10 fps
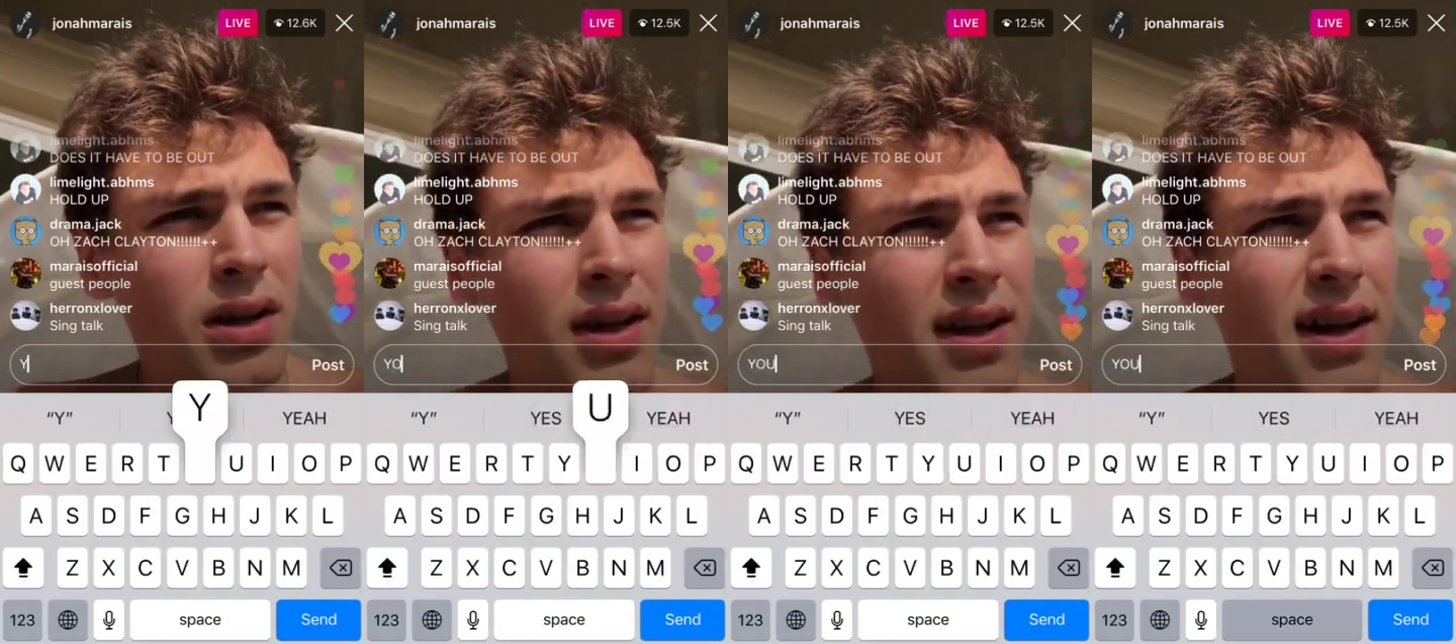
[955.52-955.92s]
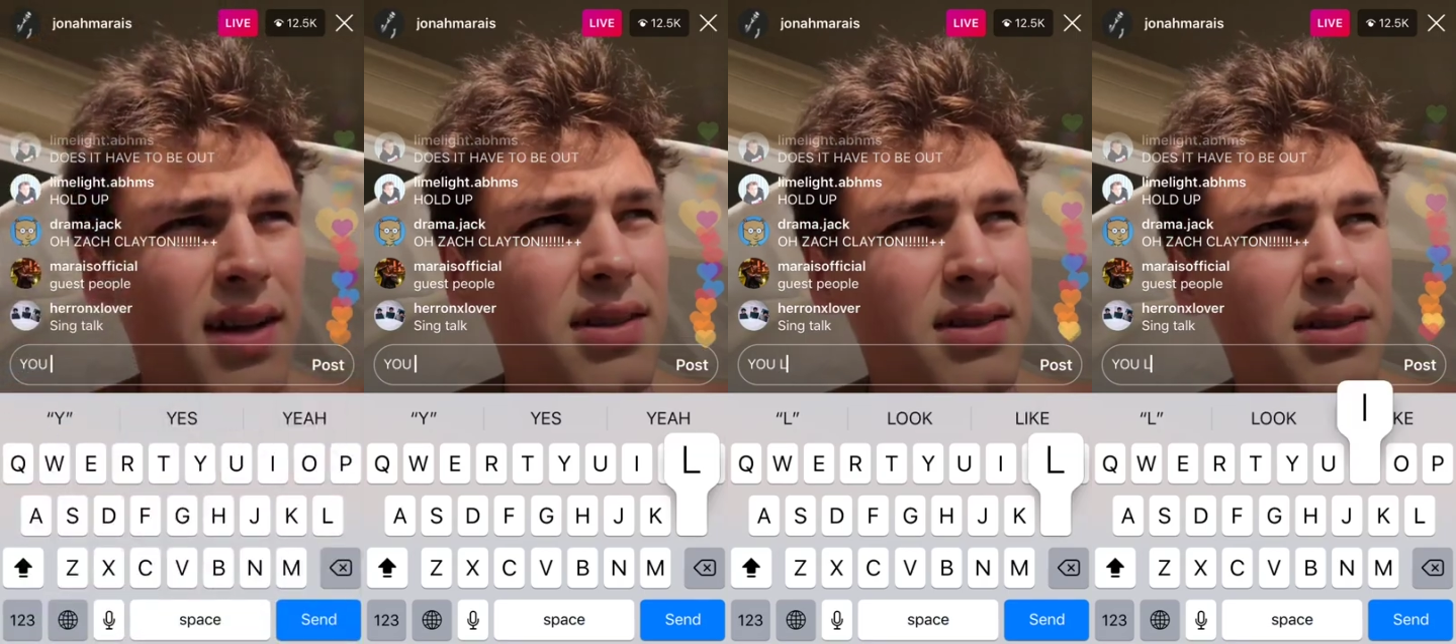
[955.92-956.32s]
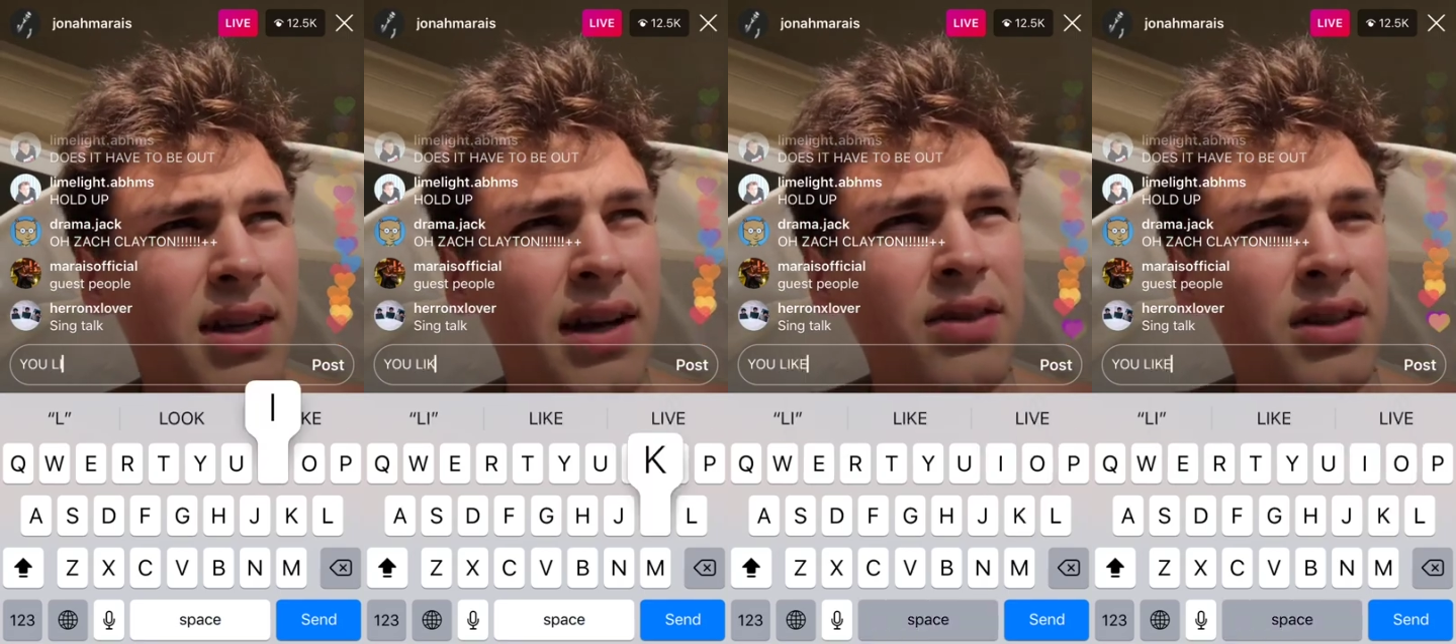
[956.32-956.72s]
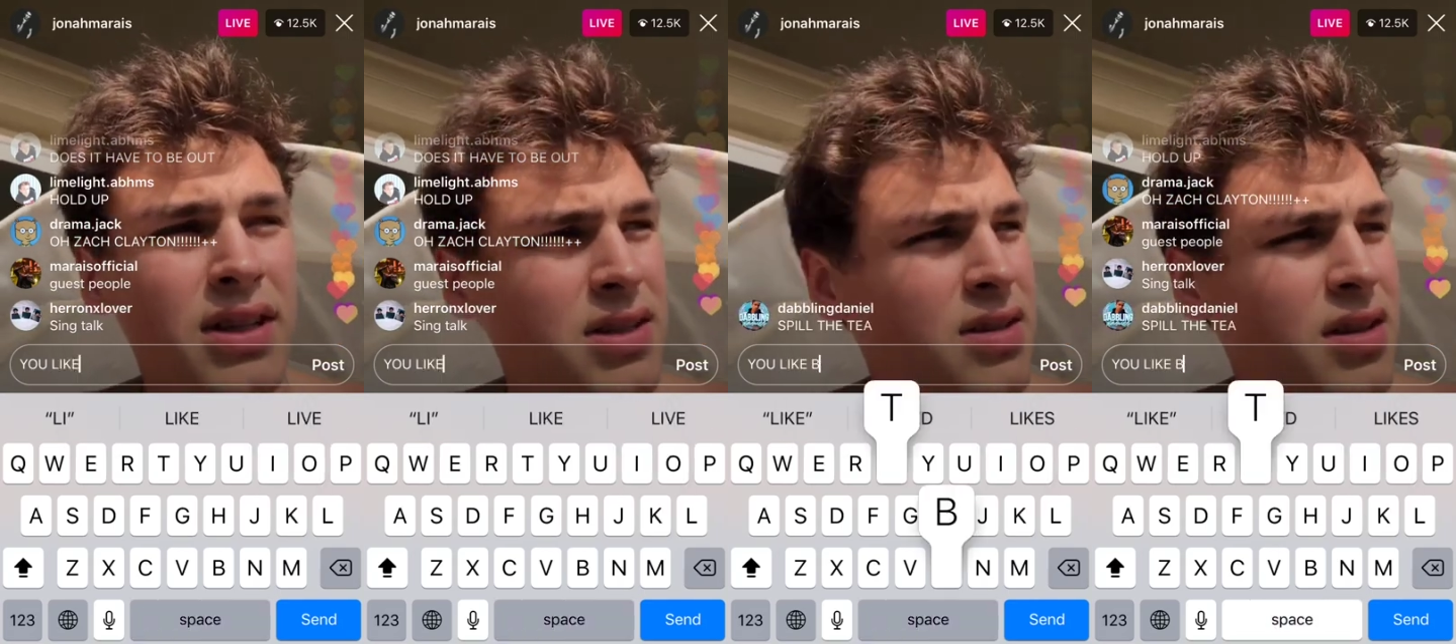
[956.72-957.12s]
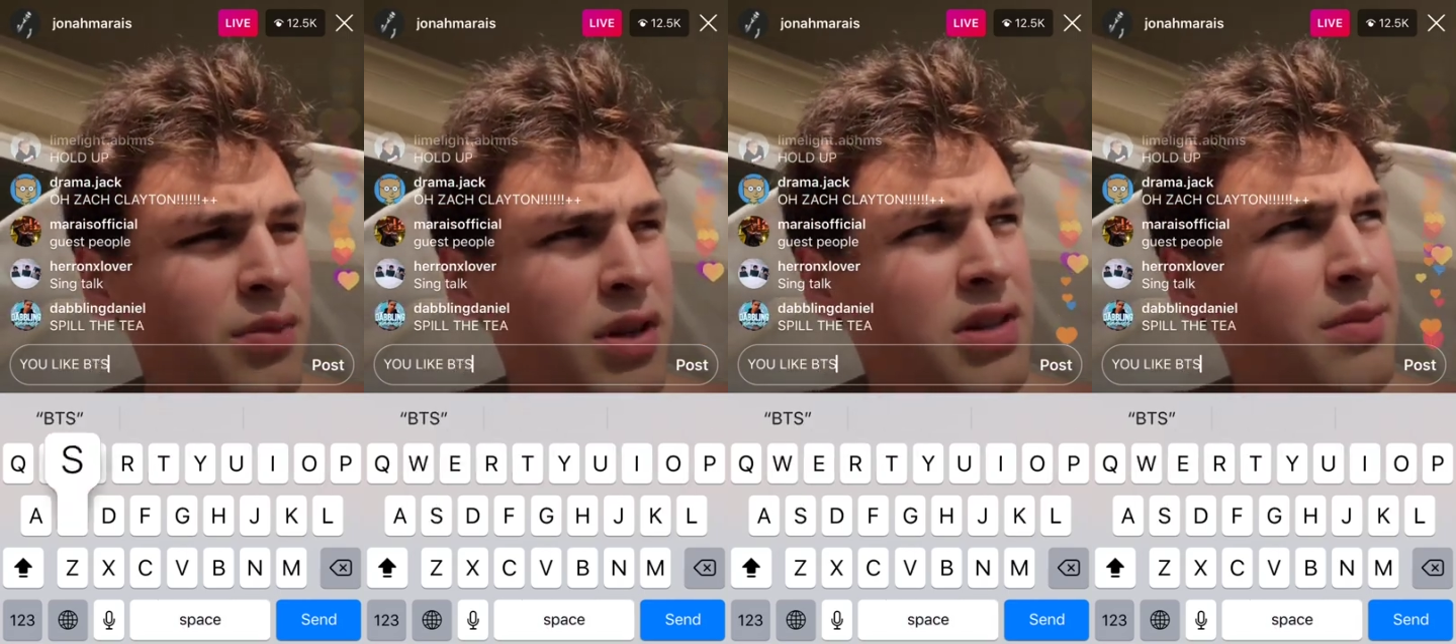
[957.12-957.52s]
Yeah. I haven't listened to
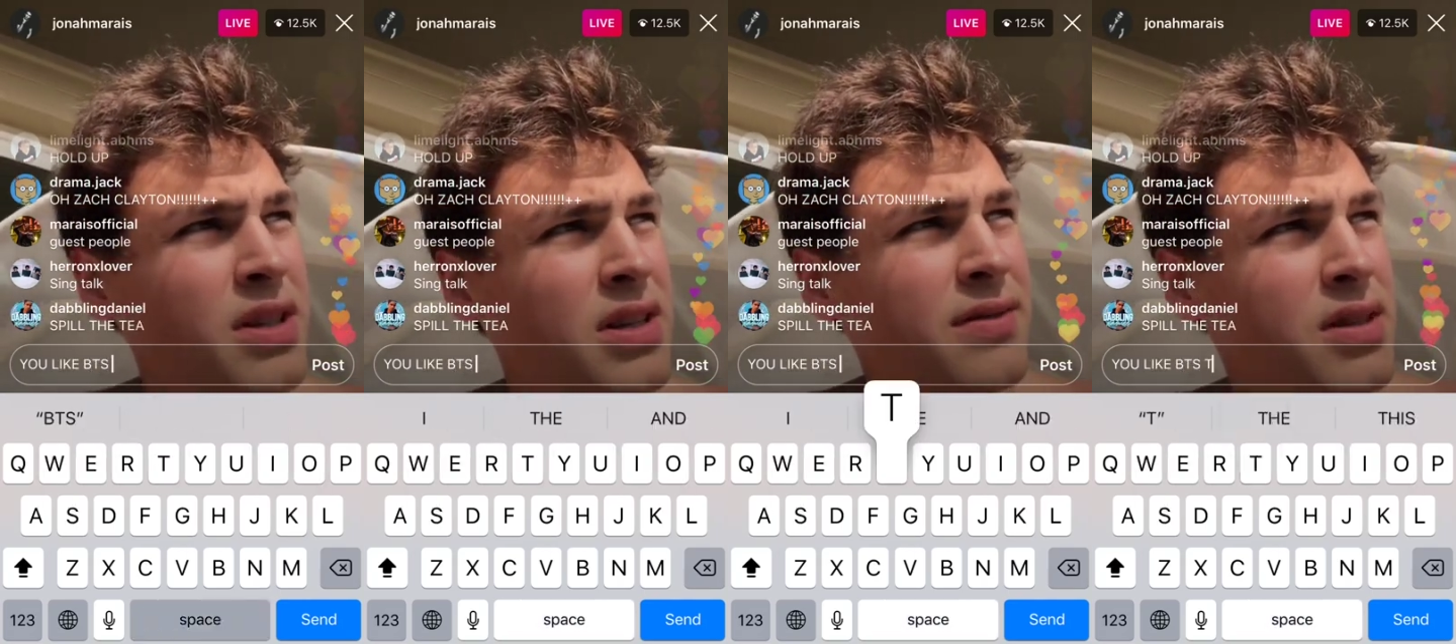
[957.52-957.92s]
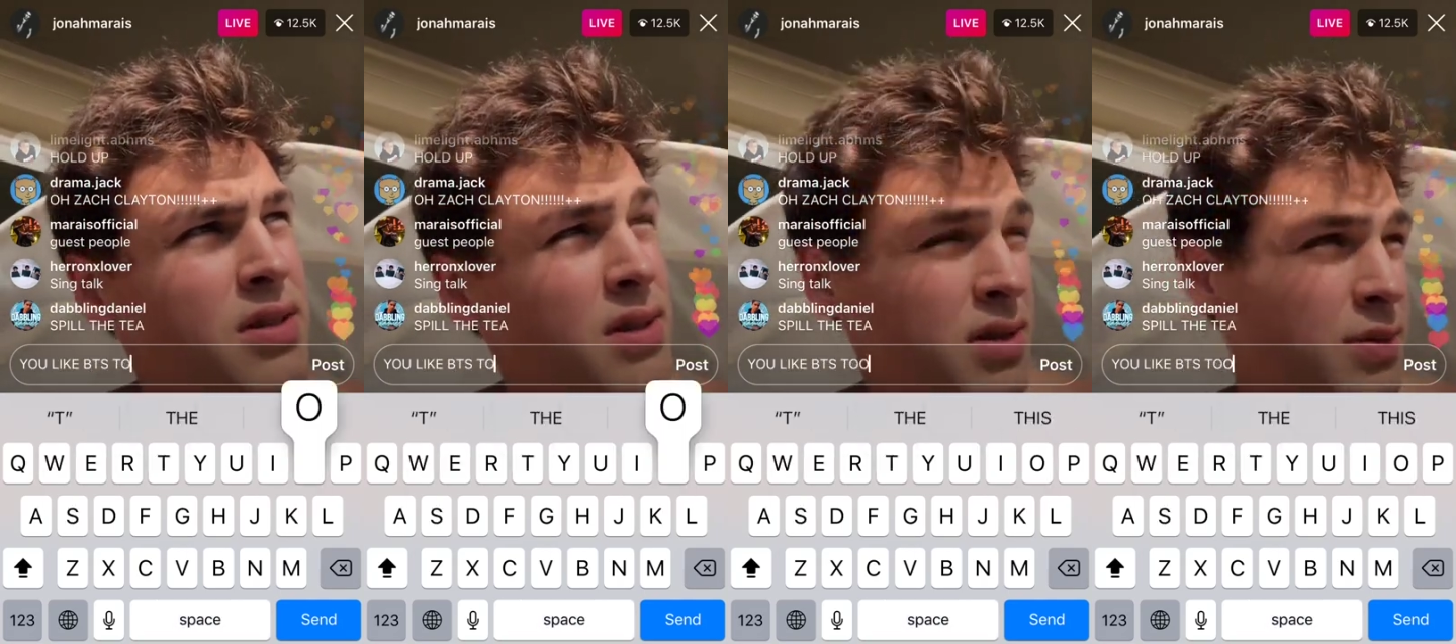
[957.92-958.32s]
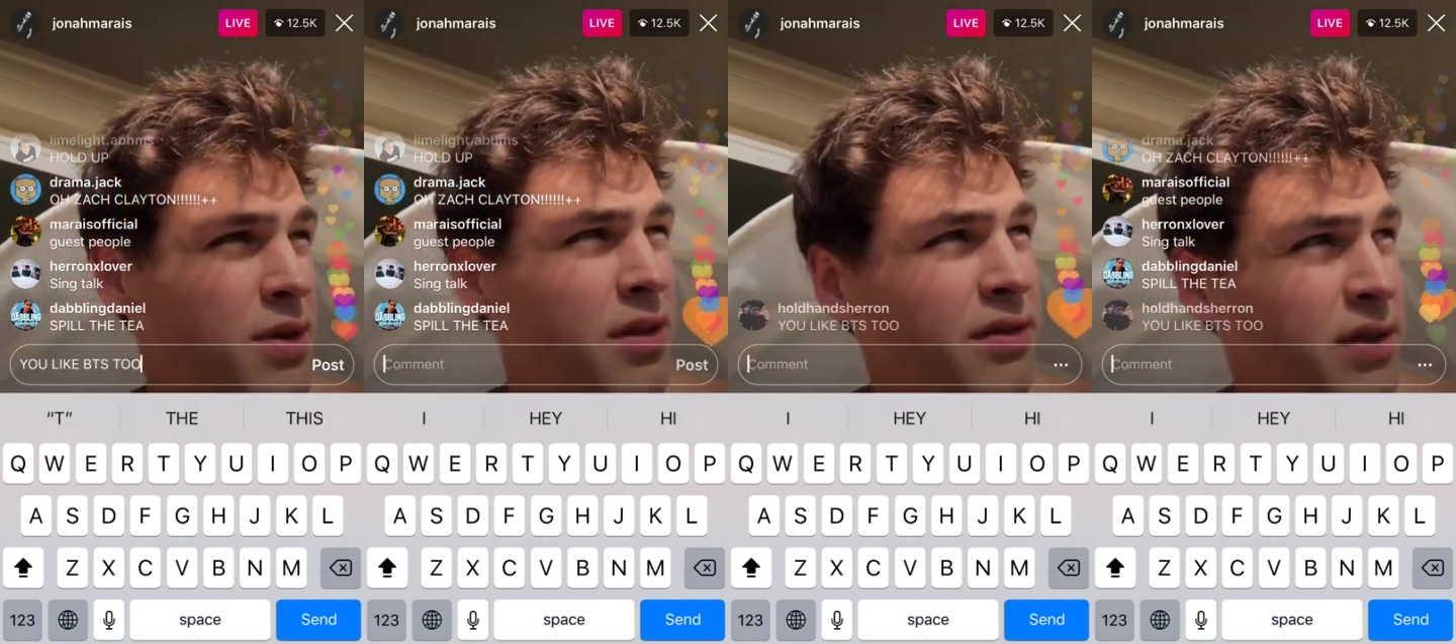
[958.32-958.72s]
their music much. I've just seen some of their